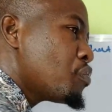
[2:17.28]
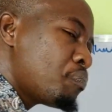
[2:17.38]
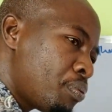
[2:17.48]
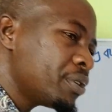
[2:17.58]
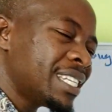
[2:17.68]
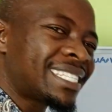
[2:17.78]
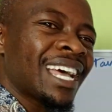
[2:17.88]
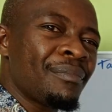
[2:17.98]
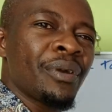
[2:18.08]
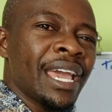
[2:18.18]
you to put it
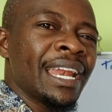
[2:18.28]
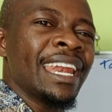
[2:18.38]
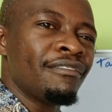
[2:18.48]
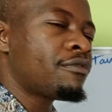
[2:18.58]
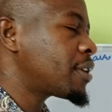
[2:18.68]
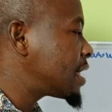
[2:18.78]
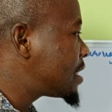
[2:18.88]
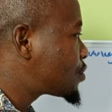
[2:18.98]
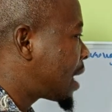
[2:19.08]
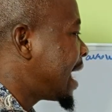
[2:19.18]
somewhere and never forget
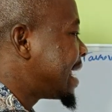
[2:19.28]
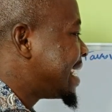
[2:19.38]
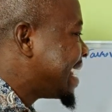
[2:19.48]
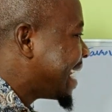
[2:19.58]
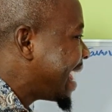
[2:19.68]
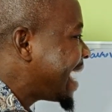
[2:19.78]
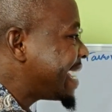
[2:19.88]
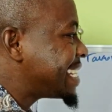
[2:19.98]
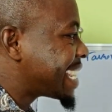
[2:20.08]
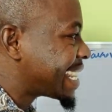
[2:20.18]
this one.
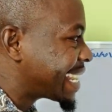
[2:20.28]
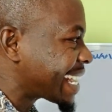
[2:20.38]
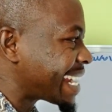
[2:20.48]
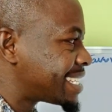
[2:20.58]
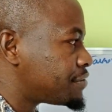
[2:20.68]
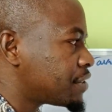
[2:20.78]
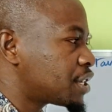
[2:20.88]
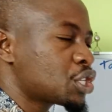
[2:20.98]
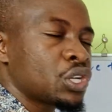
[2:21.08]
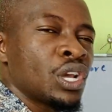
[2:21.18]
Delayed
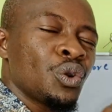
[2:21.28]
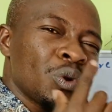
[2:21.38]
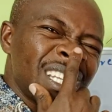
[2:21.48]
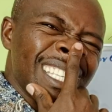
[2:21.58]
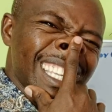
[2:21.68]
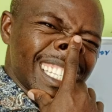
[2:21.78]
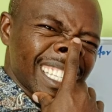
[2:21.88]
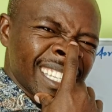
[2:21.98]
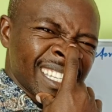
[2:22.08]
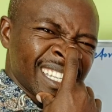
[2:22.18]
gratification. What is
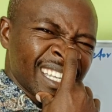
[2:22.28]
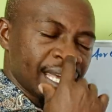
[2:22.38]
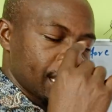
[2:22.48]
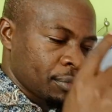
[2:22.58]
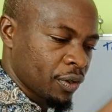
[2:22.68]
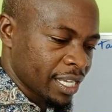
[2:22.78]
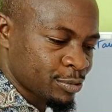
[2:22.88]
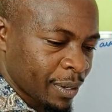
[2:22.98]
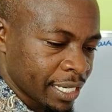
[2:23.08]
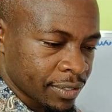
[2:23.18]
this? I'm going to
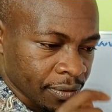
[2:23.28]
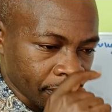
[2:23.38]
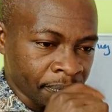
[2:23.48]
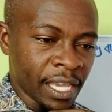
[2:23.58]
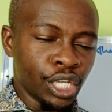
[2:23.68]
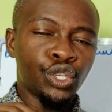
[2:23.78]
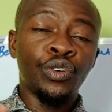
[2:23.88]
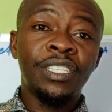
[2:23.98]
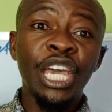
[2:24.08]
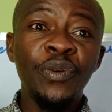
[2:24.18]
explain to you. So
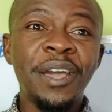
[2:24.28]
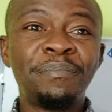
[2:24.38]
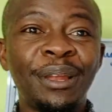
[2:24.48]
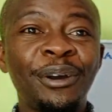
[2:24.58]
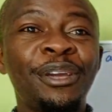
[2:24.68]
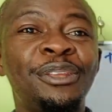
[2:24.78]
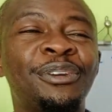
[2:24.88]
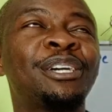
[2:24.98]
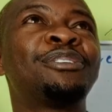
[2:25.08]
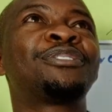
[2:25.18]
say you are employed, you
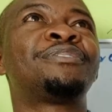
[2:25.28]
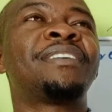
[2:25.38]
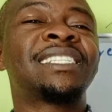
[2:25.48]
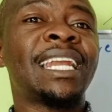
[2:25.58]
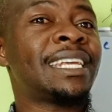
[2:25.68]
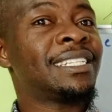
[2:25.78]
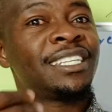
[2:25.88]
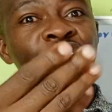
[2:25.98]
get yourself a salary, say